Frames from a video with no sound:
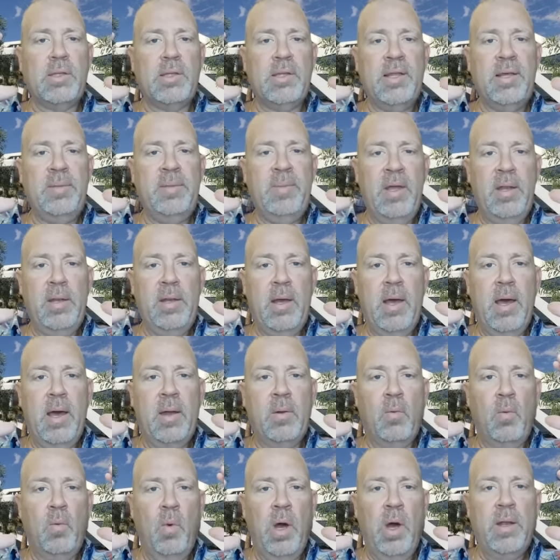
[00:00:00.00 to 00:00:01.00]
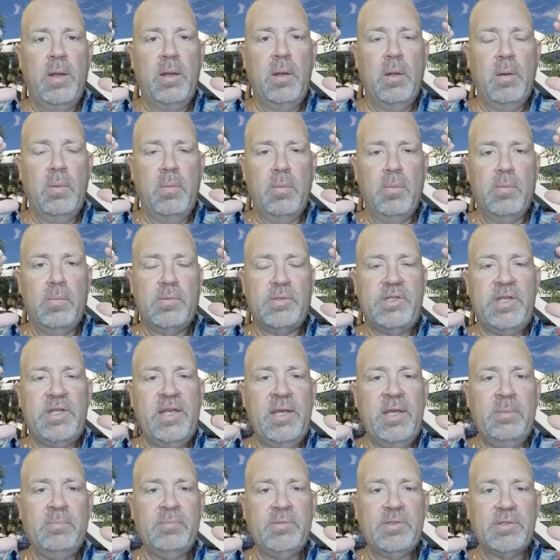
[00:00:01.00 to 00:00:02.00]
limit on what
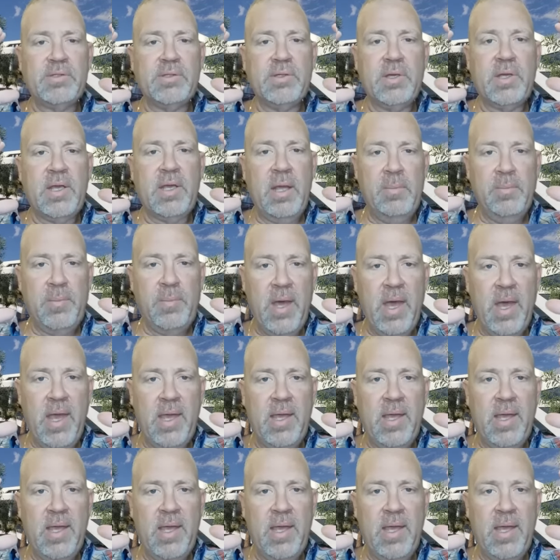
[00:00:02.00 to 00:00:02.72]
teams can